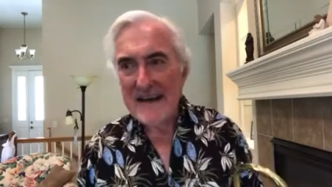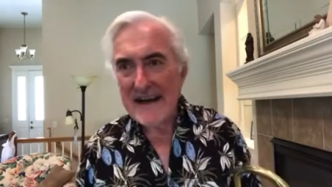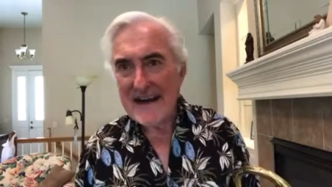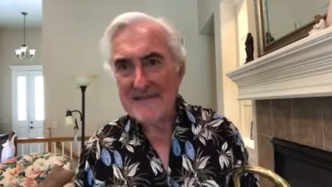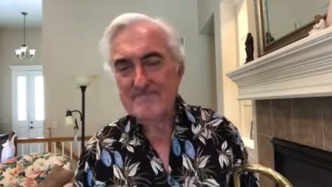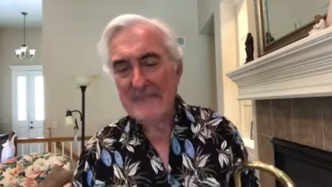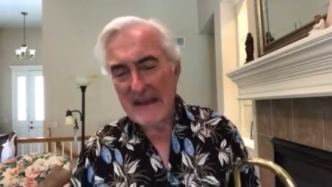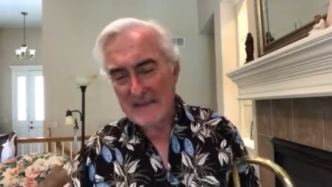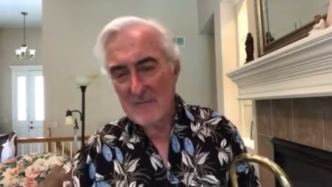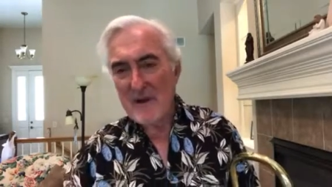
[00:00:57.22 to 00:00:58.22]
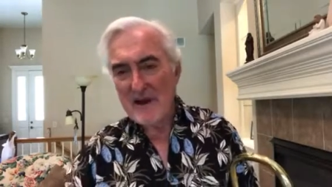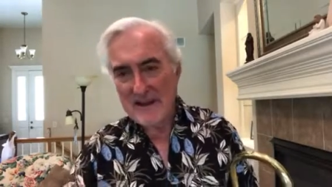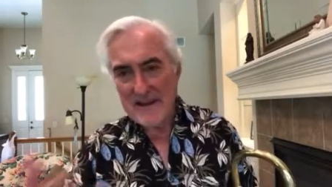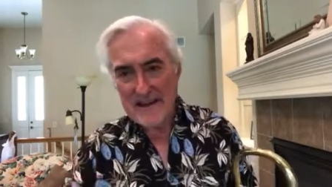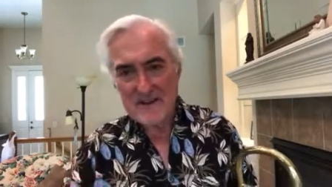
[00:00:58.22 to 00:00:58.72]
at the
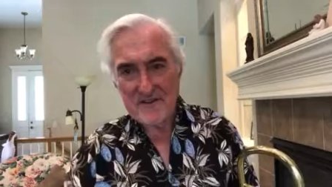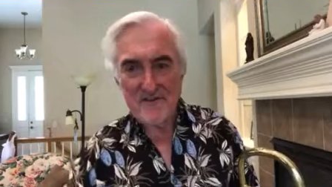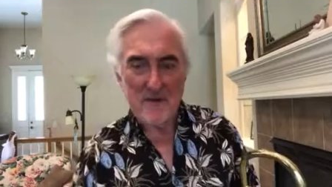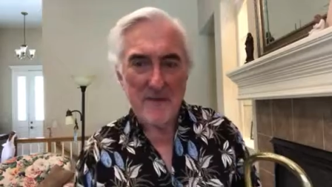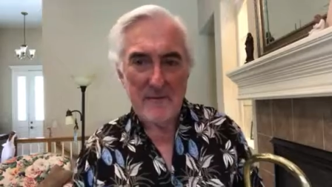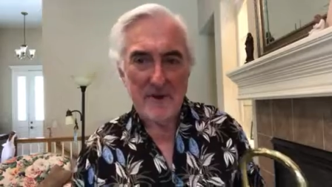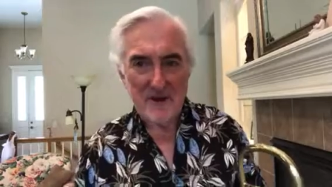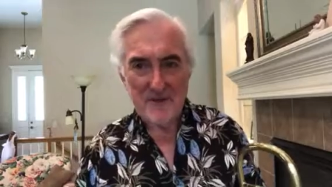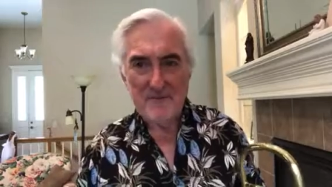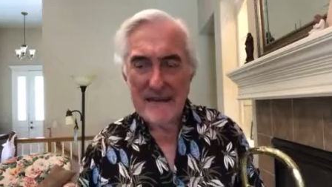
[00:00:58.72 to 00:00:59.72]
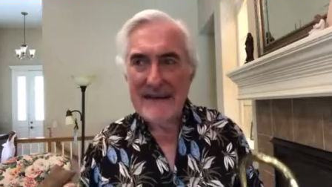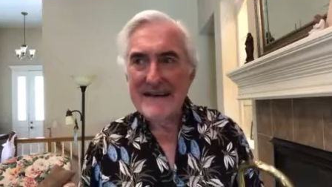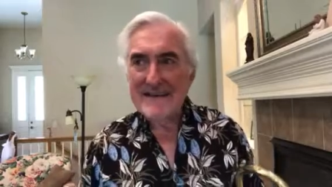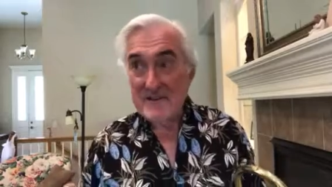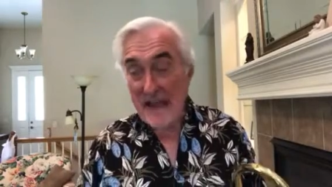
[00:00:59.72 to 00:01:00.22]
American Legion for people who
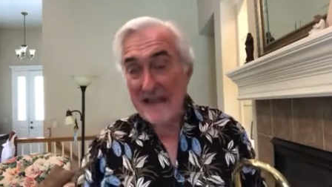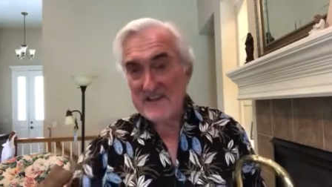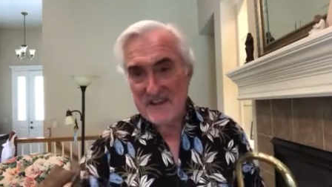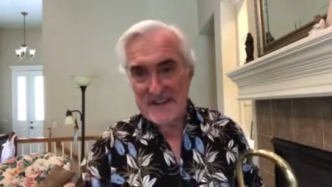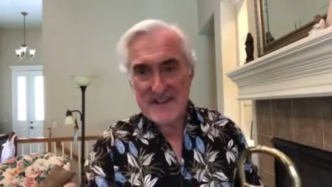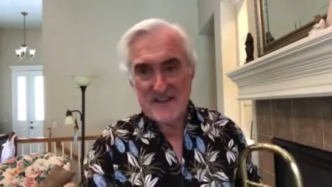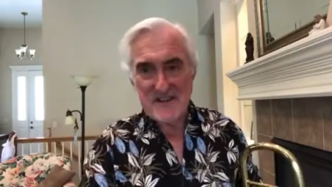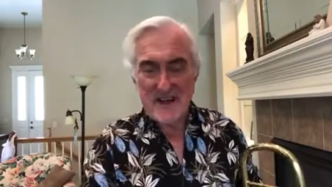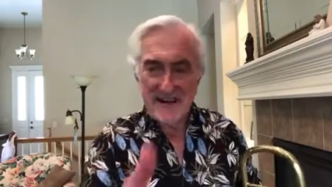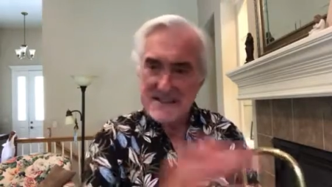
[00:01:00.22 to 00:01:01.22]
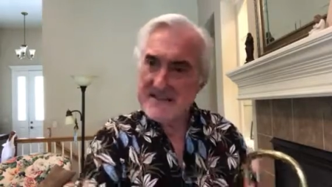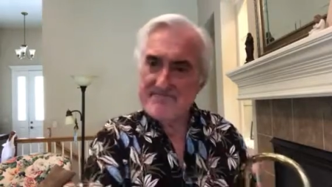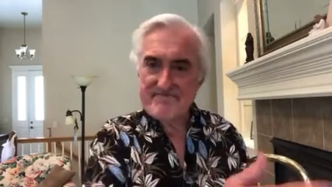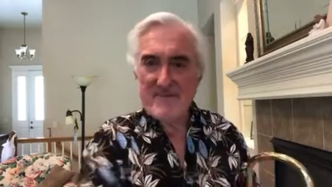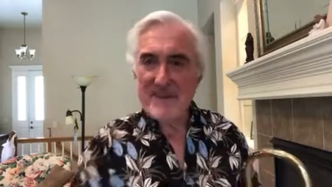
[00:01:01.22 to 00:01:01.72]
danced to these songs
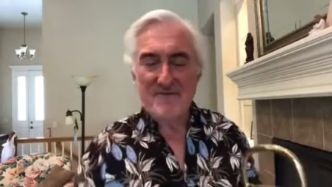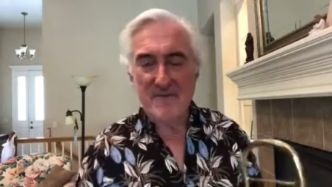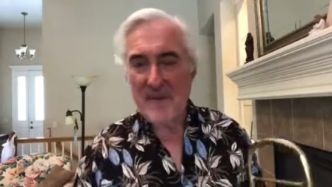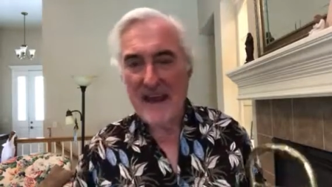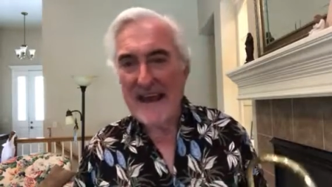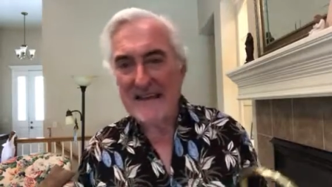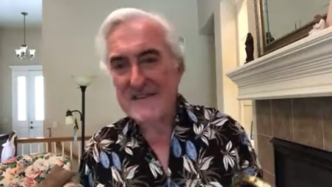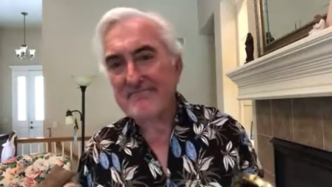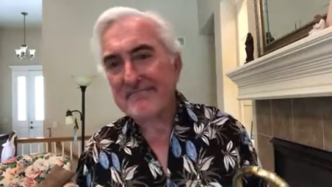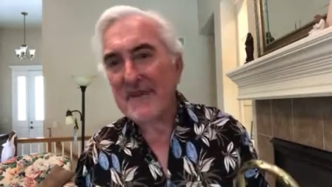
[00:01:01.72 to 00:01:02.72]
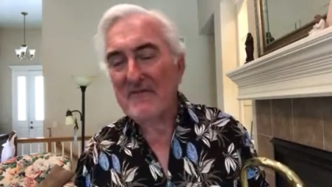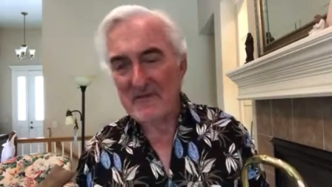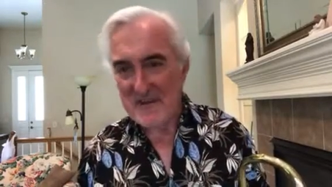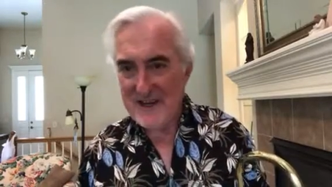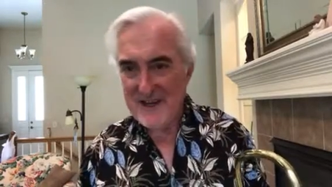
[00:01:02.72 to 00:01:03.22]
for the last
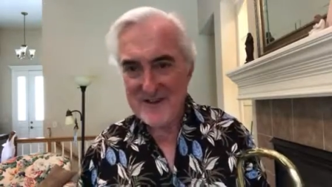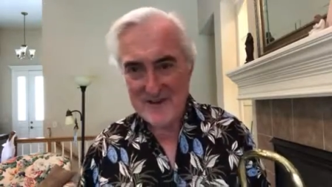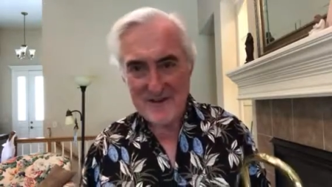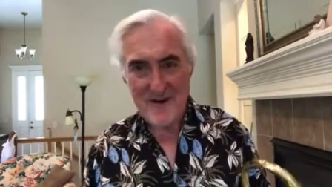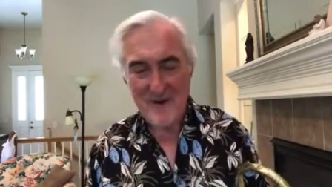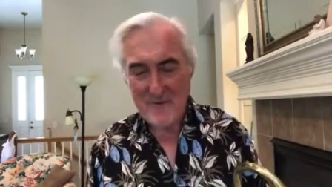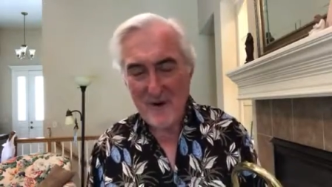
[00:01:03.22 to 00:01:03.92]
50 years or